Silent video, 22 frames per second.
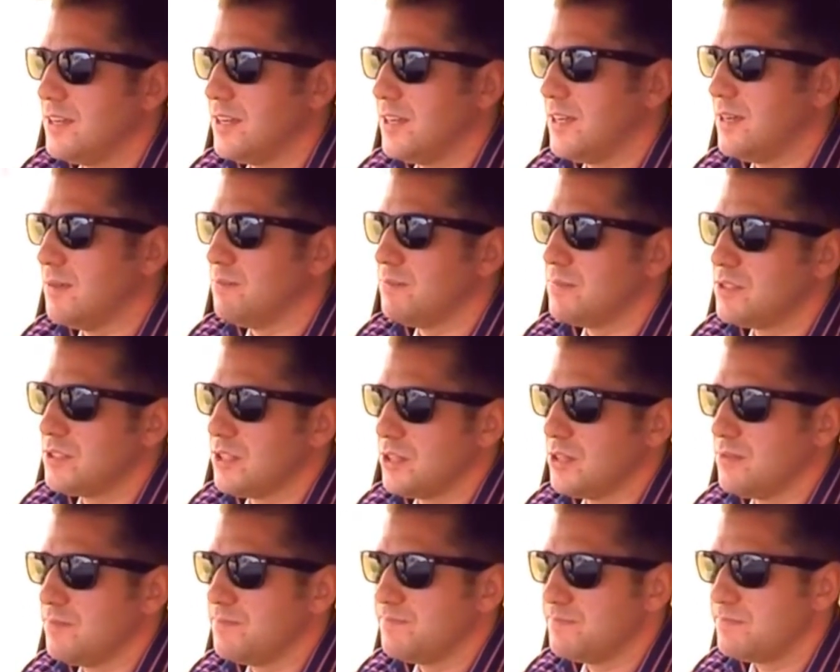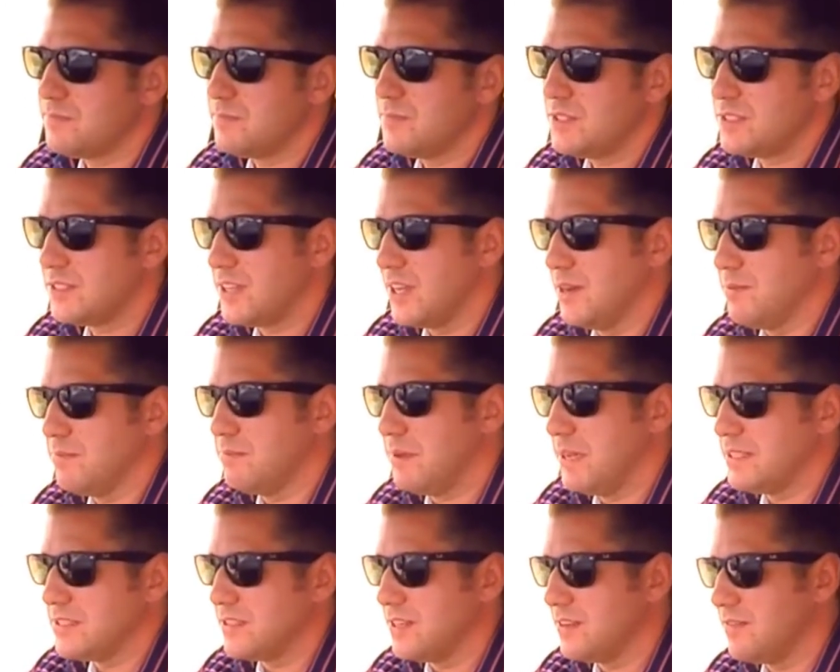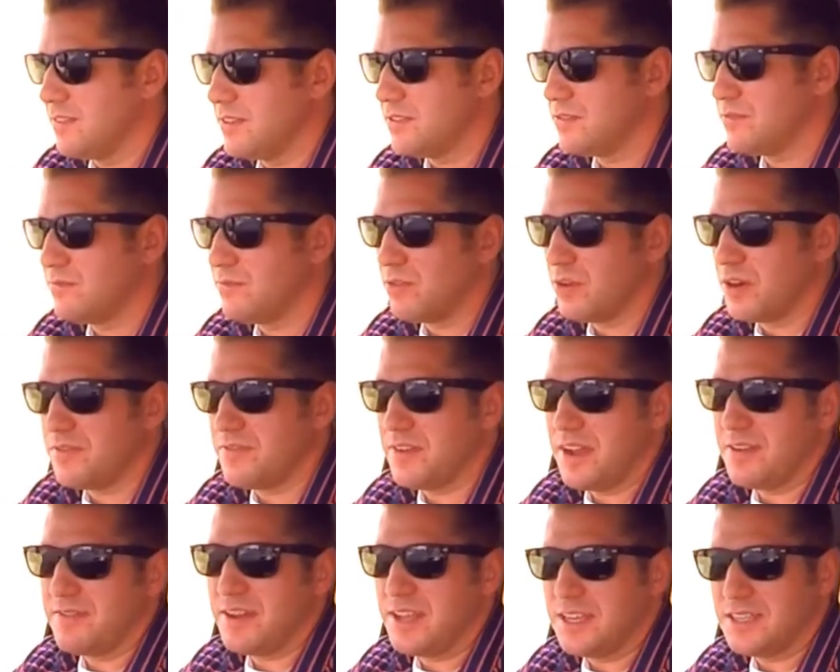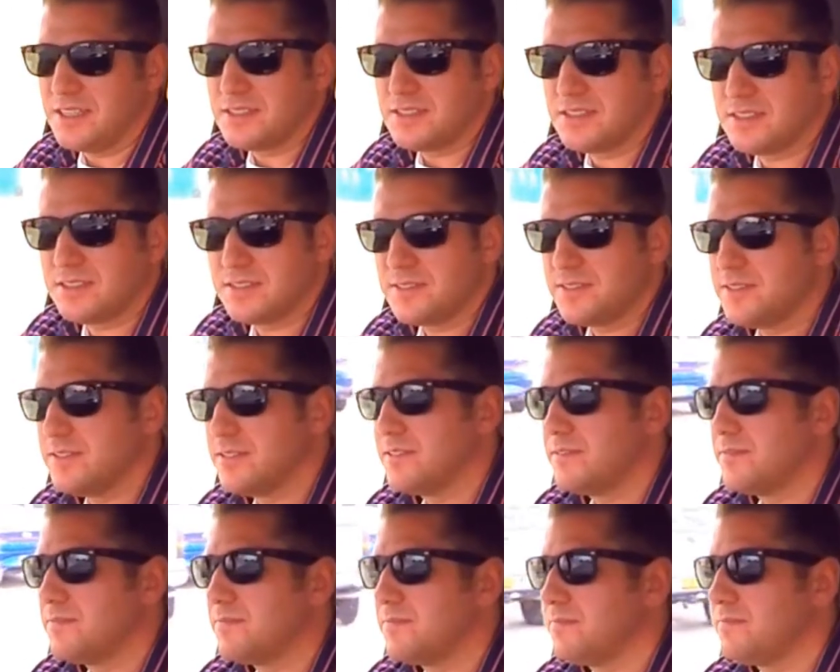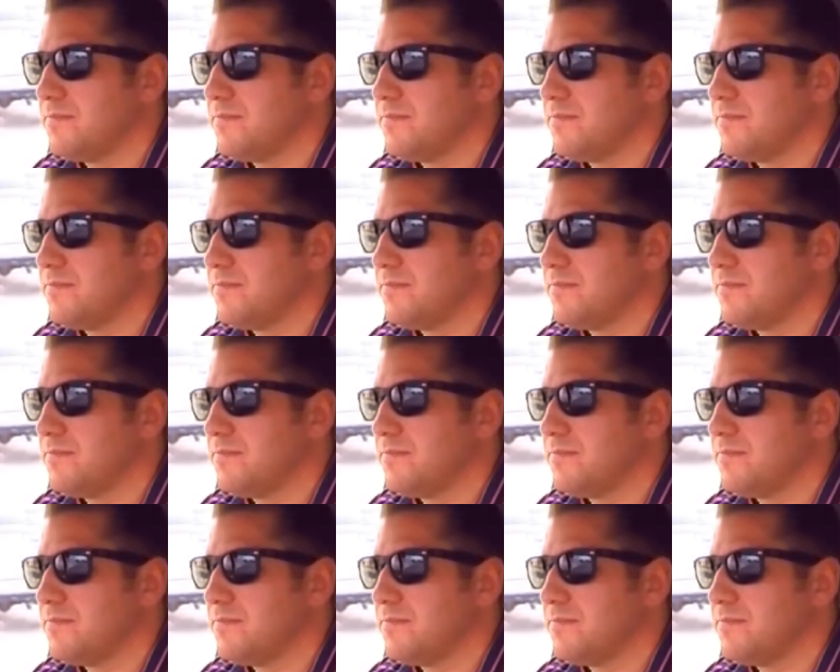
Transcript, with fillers: Um, so just kind of base it off the 45 days. Okay.